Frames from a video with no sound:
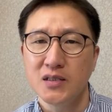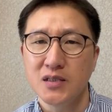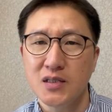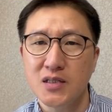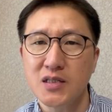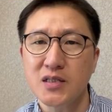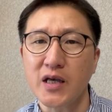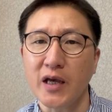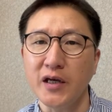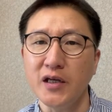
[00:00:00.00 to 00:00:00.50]

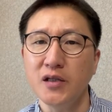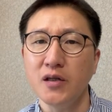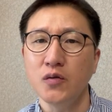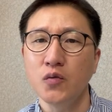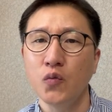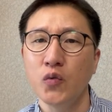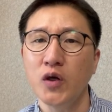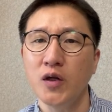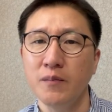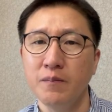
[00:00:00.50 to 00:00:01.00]

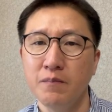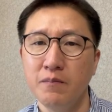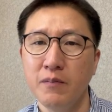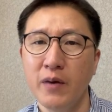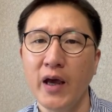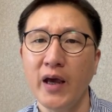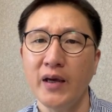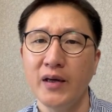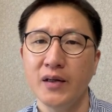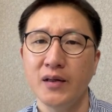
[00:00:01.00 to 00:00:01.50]
Satan will
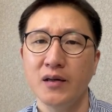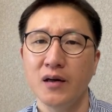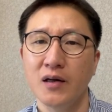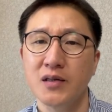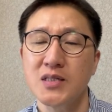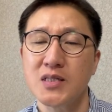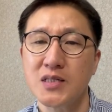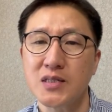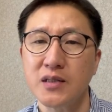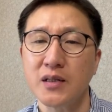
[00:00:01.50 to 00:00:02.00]
make
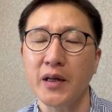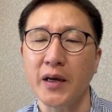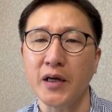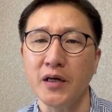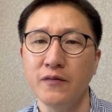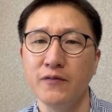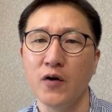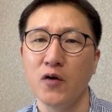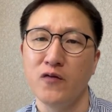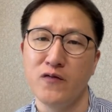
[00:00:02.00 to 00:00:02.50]
a
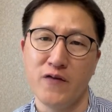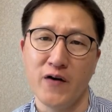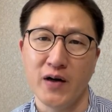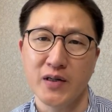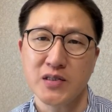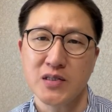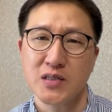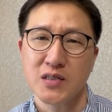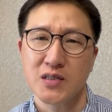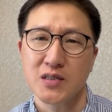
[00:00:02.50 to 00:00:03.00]
slave of
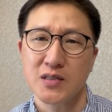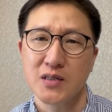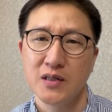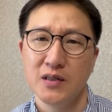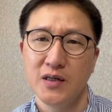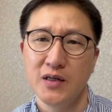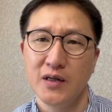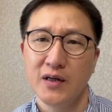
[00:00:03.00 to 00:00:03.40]
us